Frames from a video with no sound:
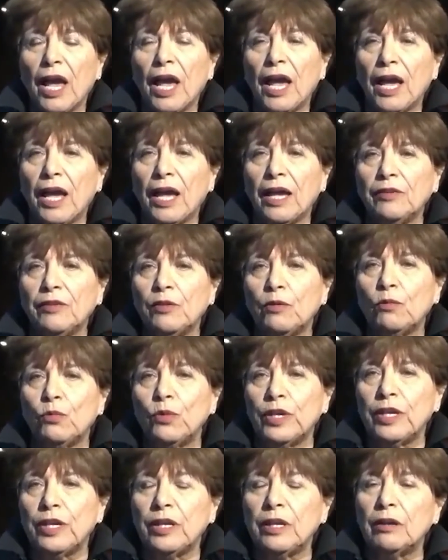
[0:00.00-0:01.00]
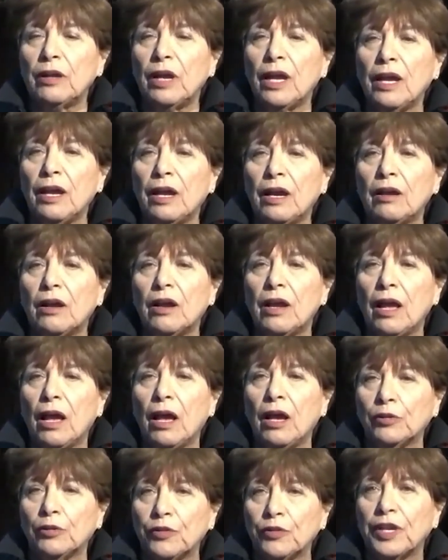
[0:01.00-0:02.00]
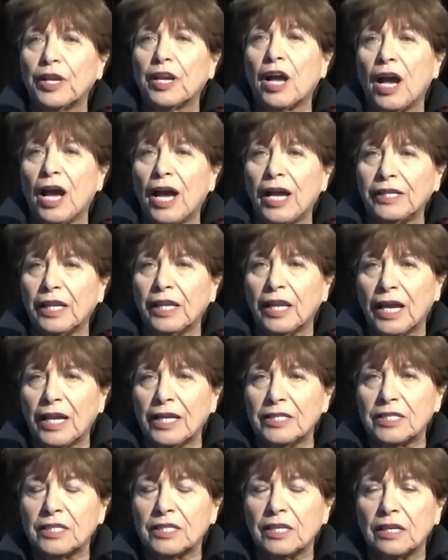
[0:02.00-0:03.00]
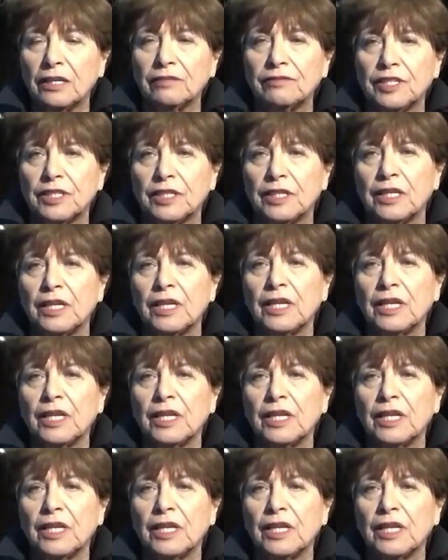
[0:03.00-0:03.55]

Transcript: and we have, under the guidelines of the